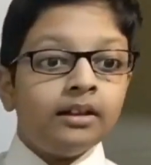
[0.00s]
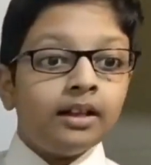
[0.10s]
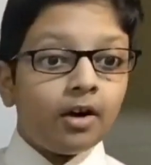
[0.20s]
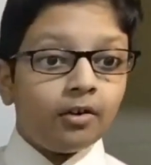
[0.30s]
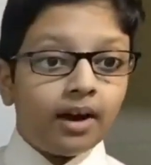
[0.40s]

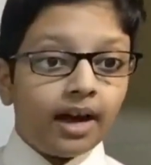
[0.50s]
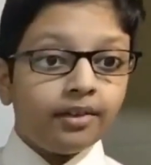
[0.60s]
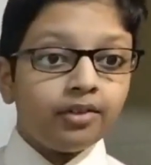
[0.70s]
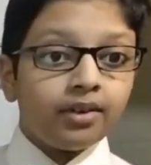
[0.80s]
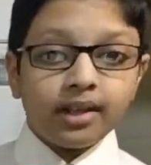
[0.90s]
Now,
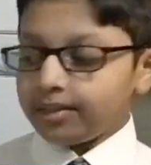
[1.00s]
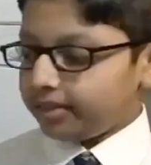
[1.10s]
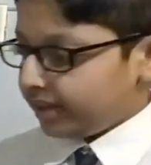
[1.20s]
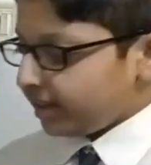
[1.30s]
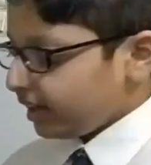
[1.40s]
as you can
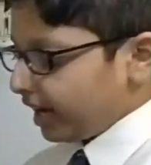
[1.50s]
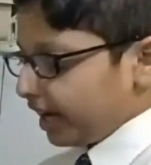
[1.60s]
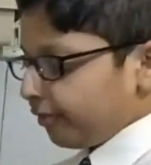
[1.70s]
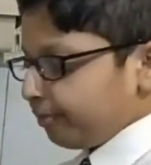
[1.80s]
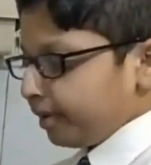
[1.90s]
see,
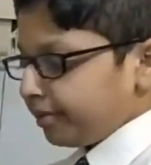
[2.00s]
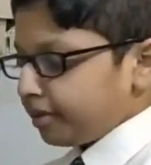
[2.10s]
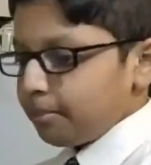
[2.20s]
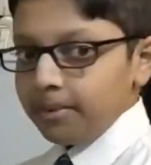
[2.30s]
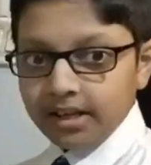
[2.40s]
I've put
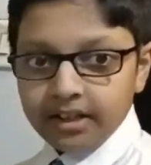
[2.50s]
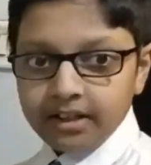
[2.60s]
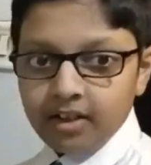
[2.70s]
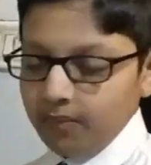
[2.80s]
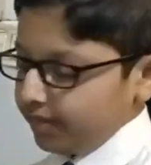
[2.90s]
some milk
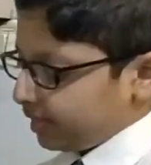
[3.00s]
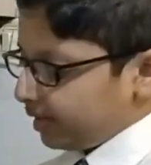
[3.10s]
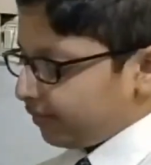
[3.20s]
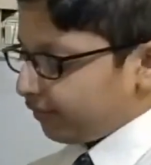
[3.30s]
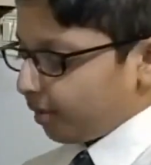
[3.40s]
in the
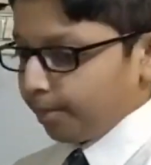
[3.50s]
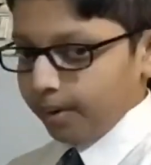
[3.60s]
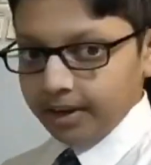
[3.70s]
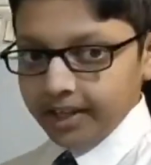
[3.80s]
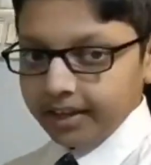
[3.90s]
vessel for
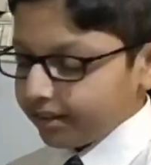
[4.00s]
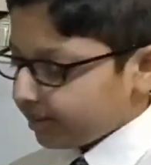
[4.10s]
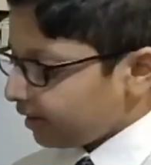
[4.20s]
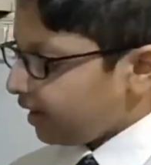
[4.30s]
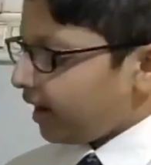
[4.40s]
boiling
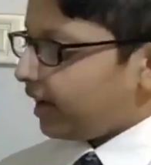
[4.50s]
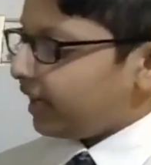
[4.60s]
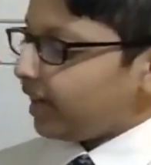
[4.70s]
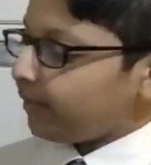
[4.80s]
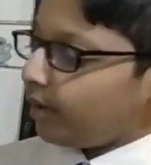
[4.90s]

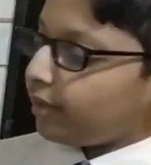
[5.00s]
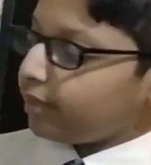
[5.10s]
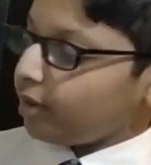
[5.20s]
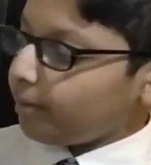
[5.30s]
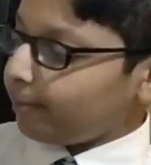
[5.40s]
and I've
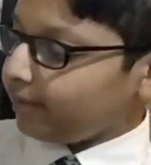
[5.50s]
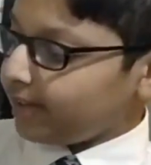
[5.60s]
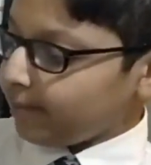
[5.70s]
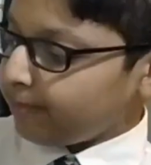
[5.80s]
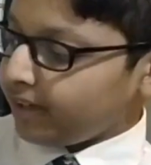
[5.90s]
also
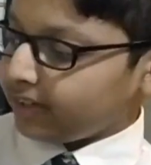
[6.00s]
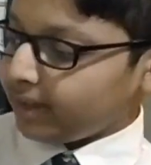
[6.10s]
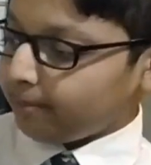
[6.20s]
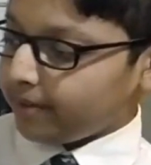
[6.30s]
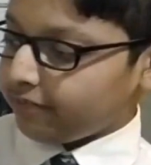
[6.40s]
dipped the
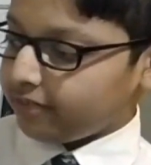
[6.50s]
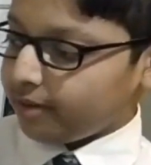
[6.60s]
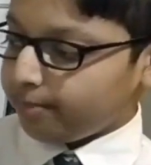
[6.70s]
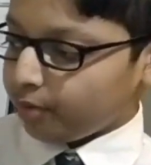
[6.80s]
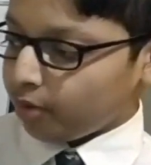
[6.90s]

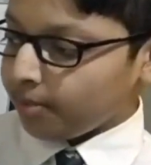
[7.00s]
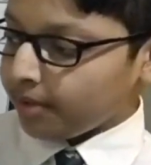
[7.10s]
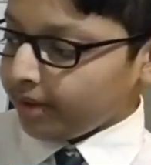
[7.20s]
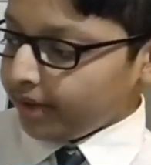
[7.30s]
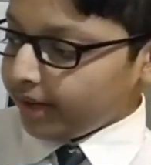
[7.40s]
temperature probe
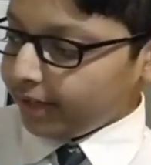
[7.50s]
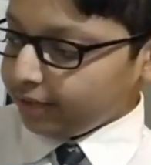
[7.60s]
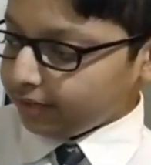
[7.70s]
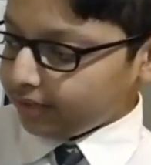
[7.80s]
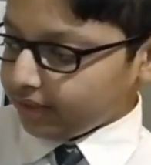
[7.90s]

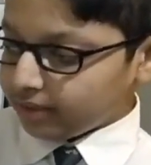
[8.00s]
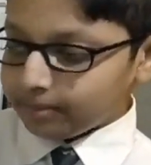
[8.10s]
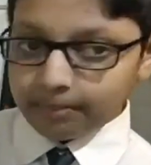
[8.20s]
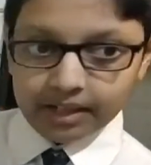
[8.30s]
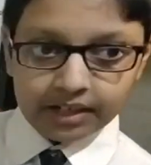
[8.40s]
into
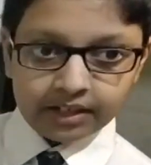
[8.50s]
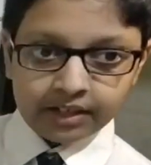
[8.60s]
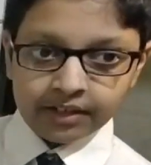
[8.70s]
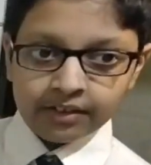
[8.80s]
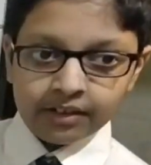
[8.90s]
the
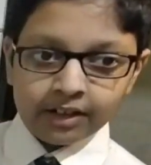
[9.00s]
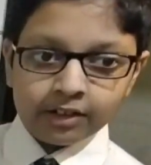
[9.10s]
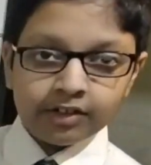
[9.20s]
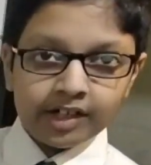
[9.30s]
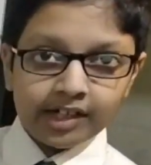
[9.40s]
milk
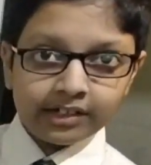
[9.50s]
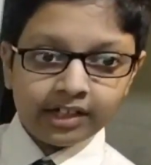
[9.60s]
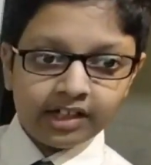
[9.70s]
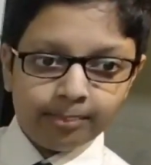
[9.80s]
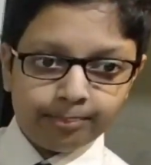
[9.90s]
to detect
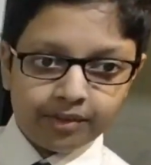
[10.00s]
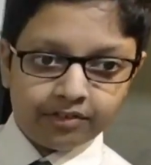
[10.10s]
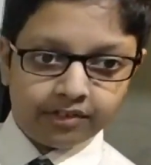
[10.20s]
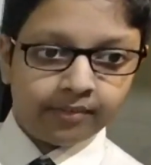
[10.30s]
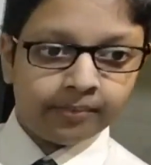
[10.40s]
the
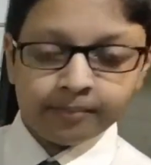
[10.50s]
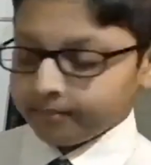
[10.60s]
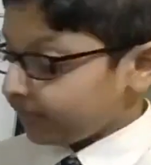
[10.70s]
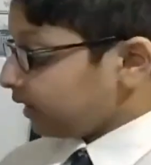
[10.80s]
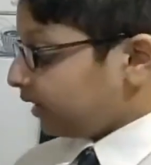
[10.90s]
temperature.
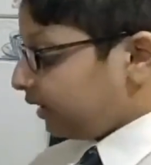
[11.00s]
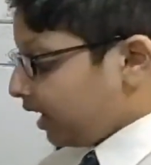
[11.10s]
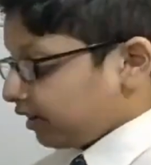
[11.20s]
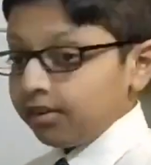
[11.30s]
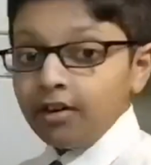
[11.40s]

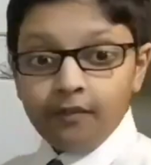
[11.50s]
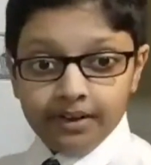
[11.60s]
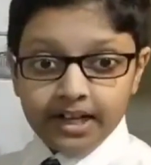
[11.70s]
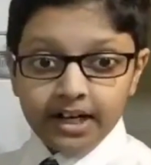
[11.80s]
Now, when